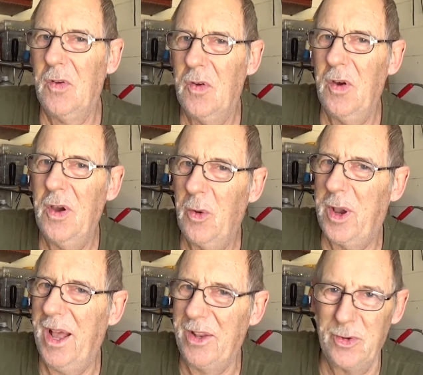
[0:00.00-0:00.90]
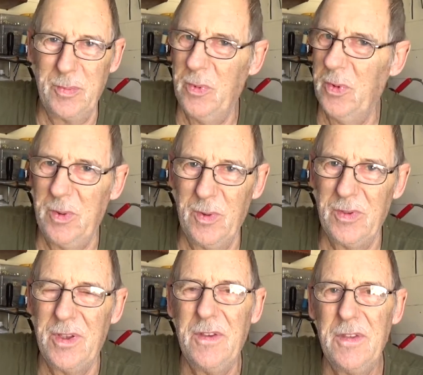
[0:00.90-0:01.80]
Right, old country boy he was.
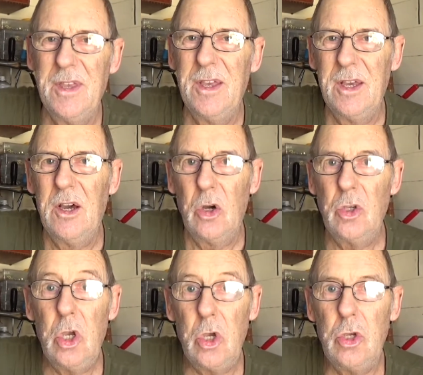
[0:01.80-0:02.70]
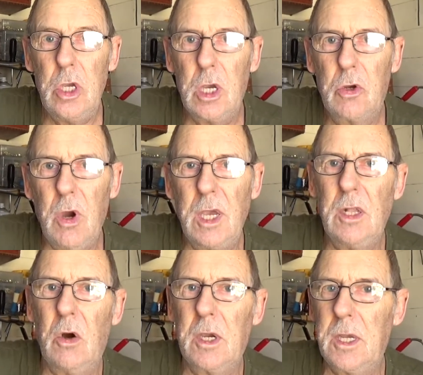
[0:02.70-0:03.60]
Yeah, great,
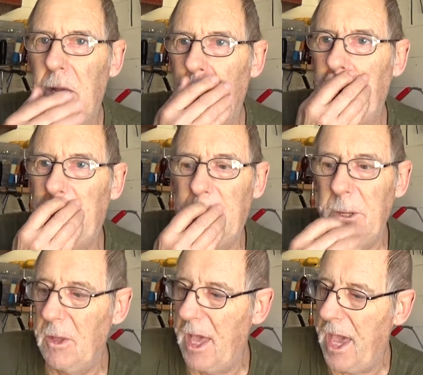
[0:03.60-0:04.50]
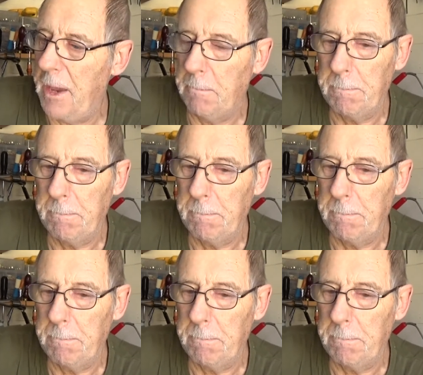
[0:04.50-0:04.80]
like, you know, I'd have to do that.